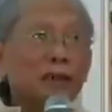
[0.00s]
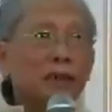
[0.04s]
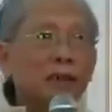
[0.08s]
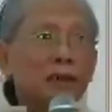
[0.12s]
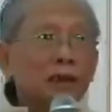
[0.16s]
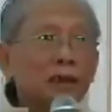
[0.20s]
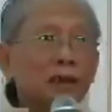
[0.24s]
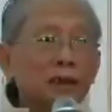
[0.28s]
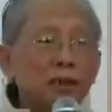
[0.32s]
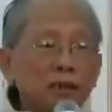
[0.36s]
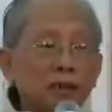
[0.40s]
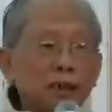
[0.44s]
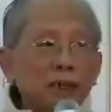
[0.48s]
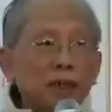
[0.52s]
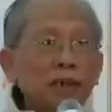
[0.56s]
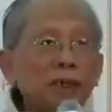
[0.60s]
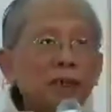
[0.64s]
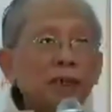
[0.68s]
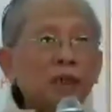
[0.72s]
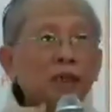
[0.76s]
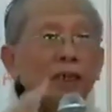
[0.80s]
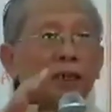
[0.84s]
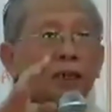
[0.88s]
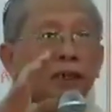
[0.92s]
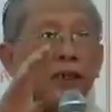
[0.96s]
That's why
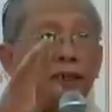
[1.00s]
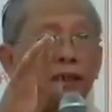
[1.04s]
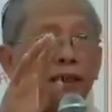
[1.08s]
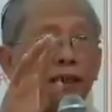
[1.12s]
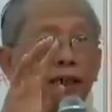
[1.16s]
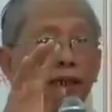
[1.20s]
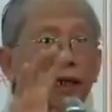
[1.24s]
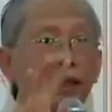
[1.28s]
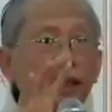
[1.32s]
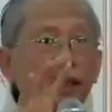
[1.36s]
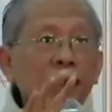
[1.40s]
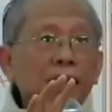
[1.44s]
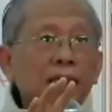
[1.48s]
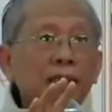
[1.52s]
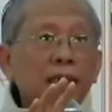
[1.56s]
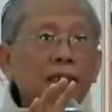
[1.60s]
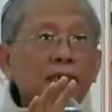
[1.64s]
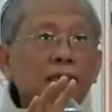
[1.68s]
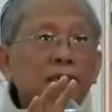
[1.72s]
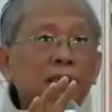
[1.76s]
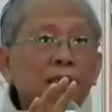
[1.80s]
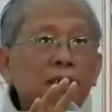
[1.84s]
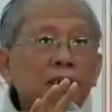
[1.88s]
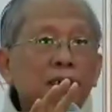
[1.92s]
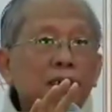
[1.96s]
second
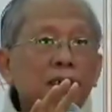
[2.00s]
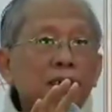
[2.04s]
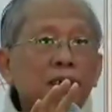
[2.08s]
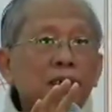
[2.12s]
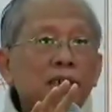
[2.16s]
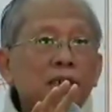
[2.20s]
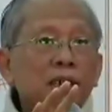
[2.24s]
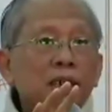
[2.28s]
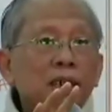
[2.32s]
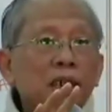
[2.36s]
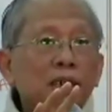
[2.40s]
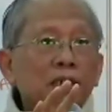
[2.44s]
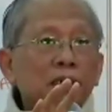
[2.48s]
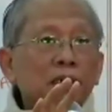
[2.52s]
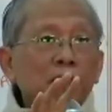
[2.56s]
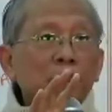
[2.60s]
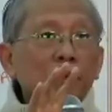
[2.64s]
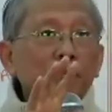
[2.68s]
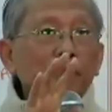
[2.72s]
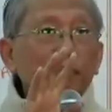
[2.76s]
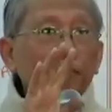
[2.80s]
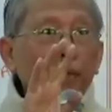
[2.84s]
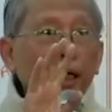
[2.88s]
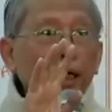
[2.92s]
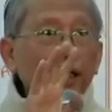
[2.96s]
category is
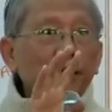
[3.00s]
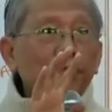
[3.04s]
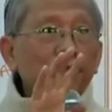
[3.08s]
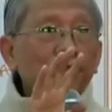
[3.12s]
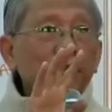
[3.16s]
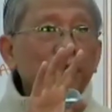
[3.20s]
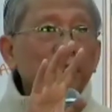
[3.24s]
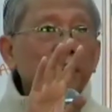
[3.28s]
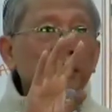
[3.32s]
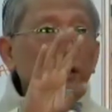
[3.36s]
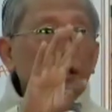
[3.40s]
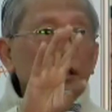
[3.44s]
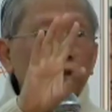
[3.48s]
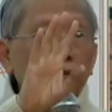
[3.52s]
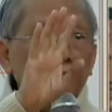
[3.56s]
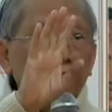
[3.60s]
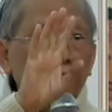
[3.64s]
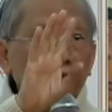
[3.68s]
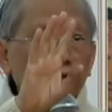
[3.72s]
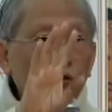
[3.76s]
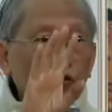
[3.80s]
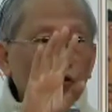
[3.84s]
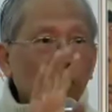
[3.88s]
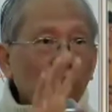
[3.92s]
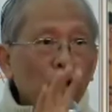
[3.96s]
mindfulness of the
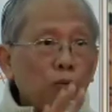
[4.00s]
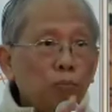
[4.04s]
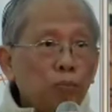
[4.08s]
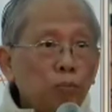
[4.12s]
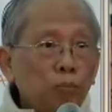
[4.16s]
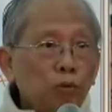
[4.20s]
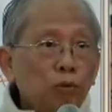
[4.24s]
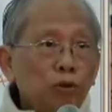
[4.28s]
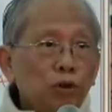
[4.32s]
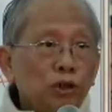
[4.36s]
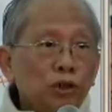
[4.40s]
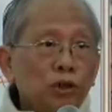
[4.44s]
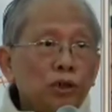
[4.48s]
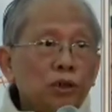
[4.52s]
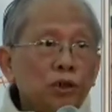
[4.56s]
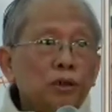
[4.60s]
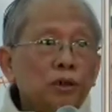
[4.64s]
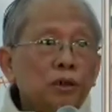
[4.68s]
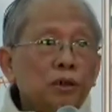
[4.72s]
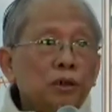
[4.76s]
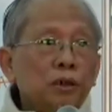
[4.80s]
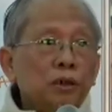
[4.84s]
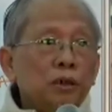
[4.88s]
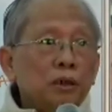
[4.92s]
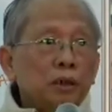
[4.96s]
4 posture.
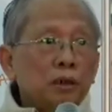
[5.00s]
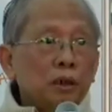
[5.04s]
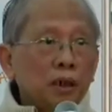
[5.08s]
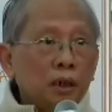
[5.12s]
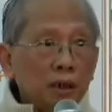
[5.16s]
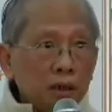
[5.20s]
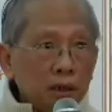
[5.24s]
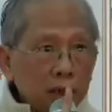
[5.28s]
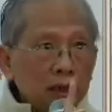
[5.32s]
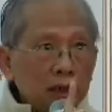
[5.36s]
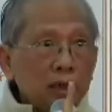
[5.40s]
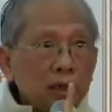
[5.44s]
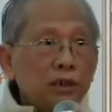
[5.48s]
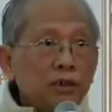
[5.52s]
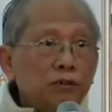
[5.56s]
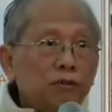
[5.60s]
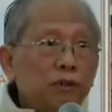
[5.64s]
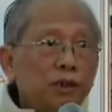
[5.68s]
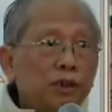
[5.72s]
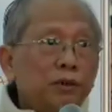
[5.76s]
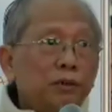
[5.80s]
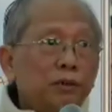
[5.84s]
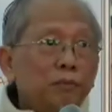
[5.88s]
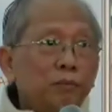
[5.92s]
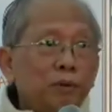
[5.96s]
And this is
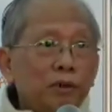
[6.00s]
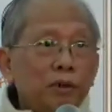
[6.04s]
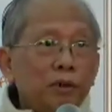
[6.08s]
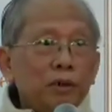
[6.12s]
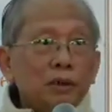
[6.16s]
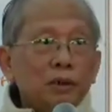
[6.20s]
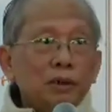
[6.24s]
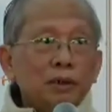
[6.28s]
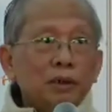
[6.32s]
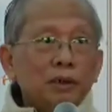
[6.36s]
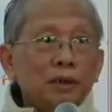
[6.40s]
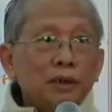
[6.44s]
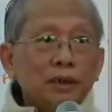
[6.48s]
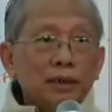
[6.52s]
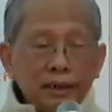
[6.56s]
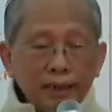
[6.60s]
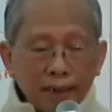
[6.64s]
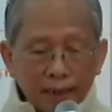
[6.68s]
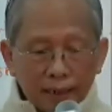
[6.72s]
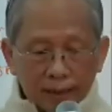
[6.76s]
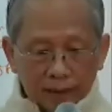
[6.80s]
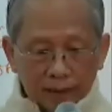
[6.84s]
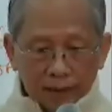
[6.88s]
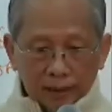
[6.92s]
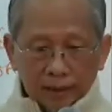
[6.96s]
very important.
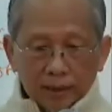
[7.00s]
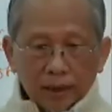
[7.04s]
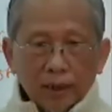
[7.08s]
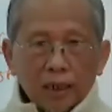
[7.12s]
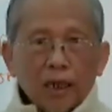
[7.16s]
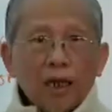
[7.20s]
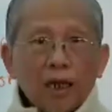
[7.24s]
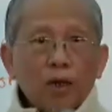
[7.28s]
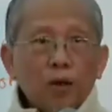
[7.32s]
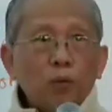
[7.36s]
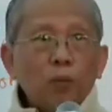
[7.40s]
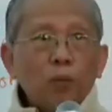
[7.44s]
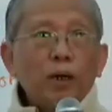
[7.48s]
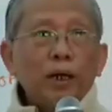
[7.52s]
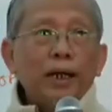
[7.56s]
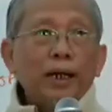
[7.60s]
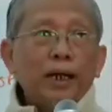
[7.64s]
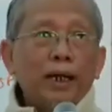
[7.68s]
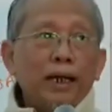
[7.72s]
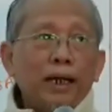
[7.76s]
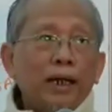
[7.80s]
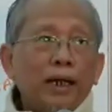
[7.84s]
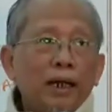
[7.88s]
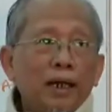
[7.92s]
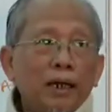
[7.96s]
Standing,
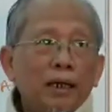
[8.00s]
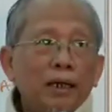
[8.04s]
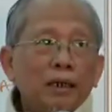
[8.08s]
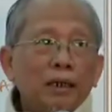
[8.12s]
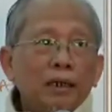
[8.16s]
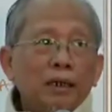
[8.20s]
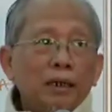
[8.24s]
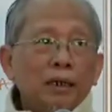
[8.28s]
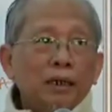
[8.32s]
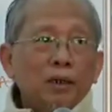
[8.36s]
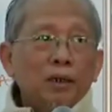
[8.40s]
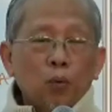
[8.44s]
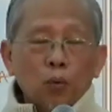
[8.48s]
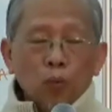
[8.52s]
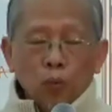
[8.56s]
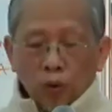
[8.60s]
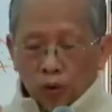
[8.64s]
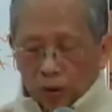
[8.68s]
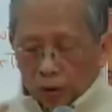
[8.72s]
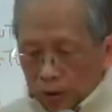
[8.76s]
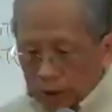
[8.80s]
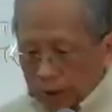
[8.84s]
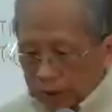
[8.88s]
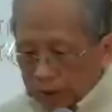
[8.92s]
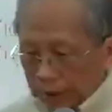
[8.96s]
aware.
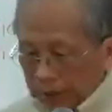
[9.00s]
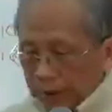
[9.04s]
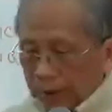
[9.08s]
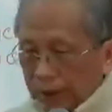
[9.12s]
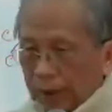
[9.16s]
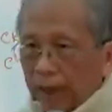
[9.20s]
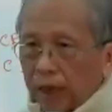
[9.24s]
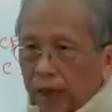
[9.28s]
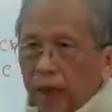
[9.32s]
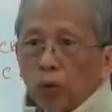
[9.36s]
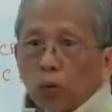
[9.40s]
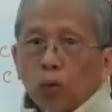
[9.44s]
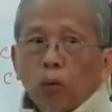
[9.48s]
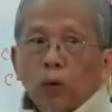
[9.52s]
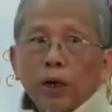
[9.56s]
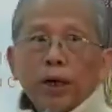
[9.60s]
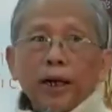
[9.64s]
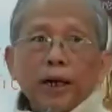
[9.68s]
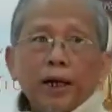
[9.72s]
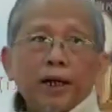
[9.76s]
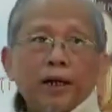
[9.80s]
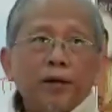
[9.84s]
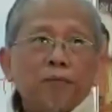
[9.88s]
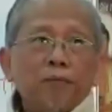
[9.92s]
Walking, aware.